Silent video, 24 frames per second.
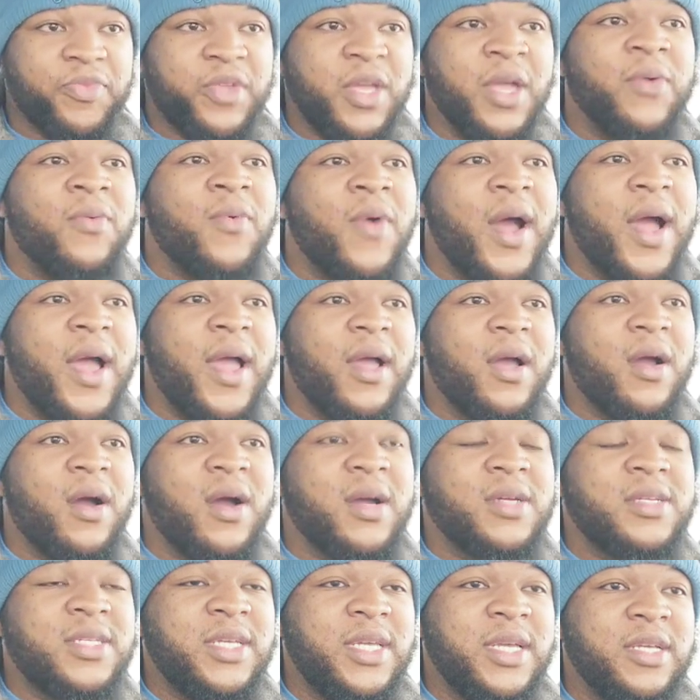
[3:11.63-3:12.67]
And Ryan
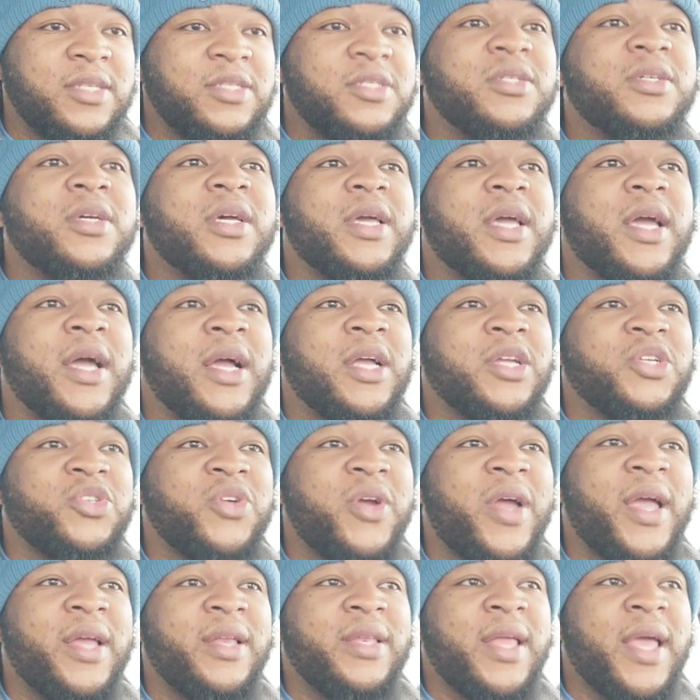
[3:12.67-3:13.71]
Garcia took a
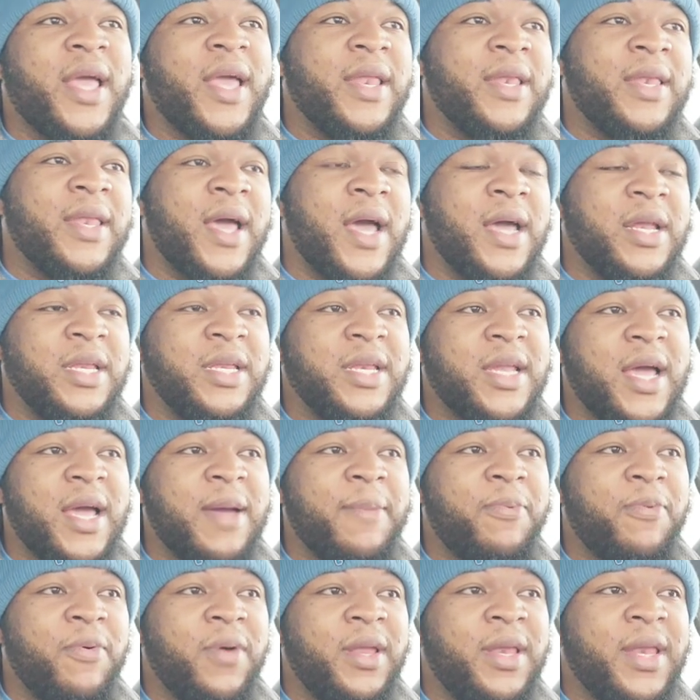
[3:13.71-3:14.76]
contract that
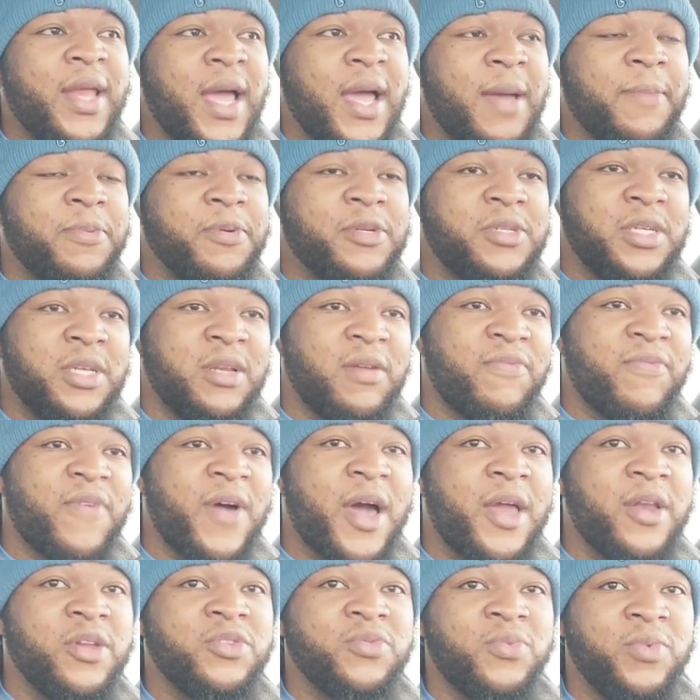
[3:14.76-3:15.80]
99.9% percent of
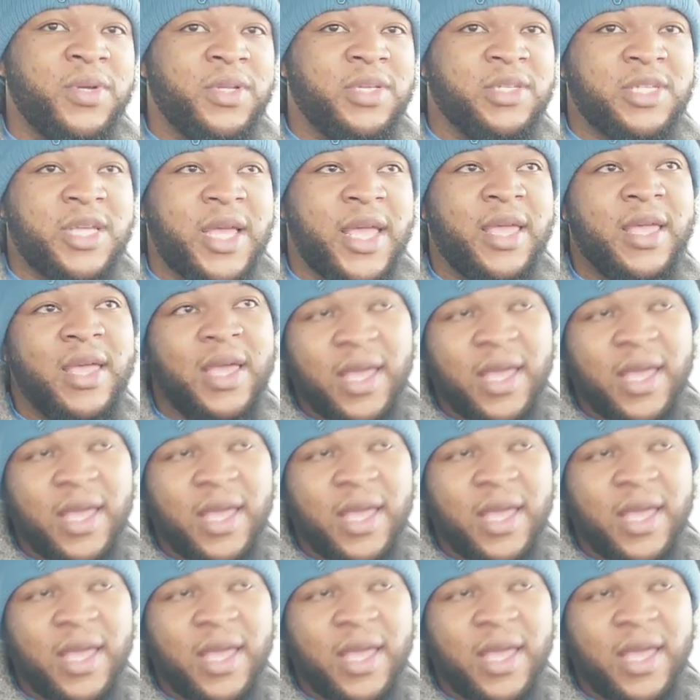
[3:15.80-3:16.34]
fighters wouldn't take.